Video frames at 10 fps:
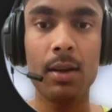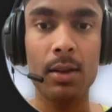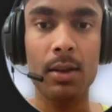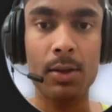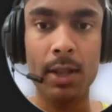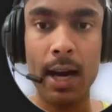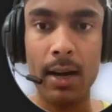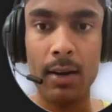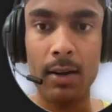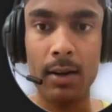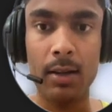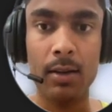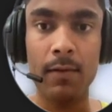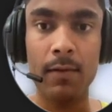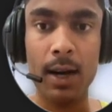So that
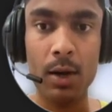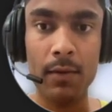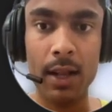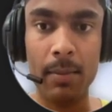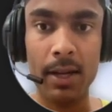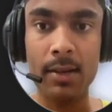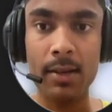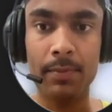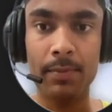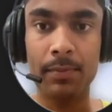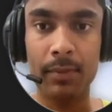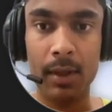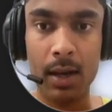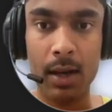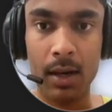one of them is
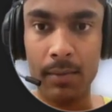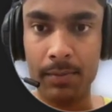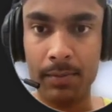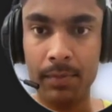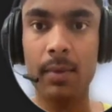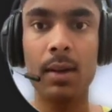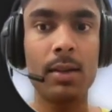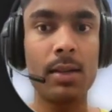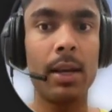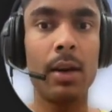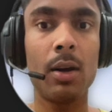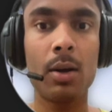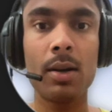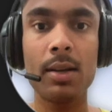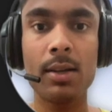the
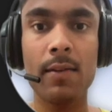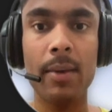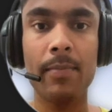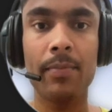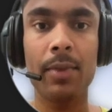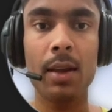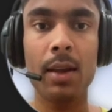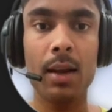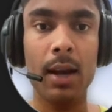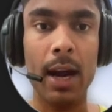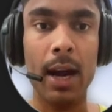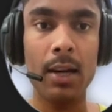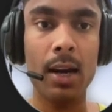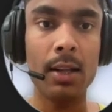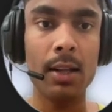synchronous way and
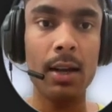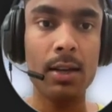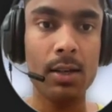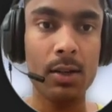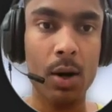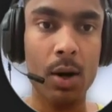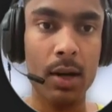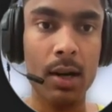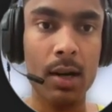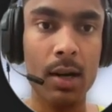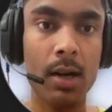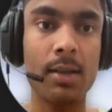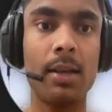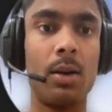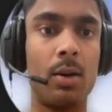the other is called the
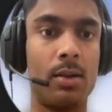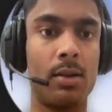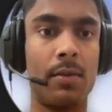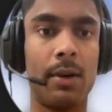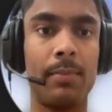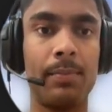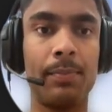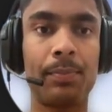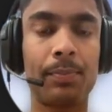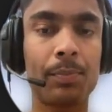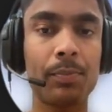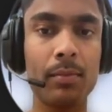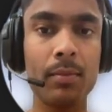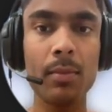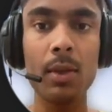asynchronous way.
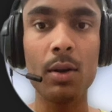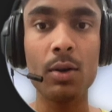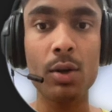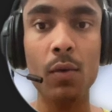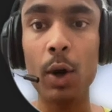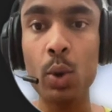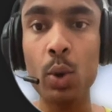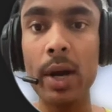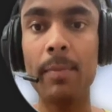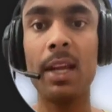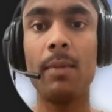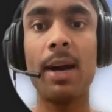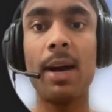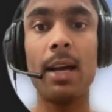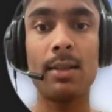So what do I mean
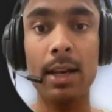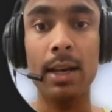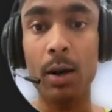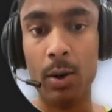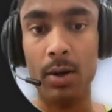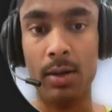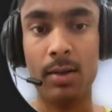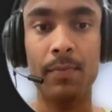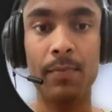by synchronous?